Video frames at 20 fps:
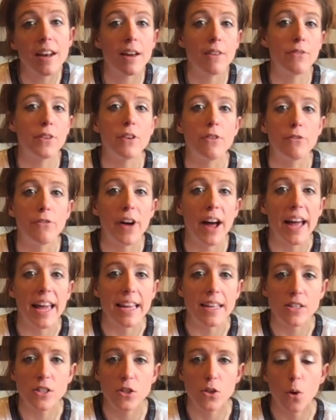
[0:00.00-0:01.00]
of
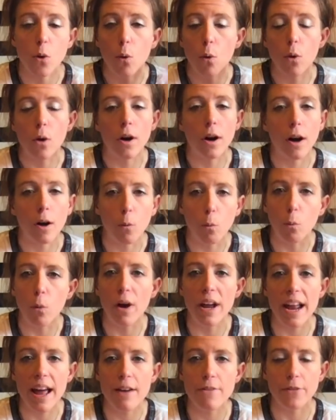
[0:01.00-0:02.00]
advice or
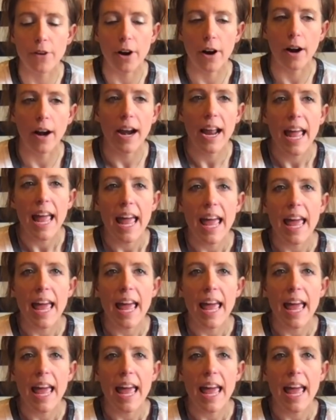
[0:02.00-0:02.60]
whatever,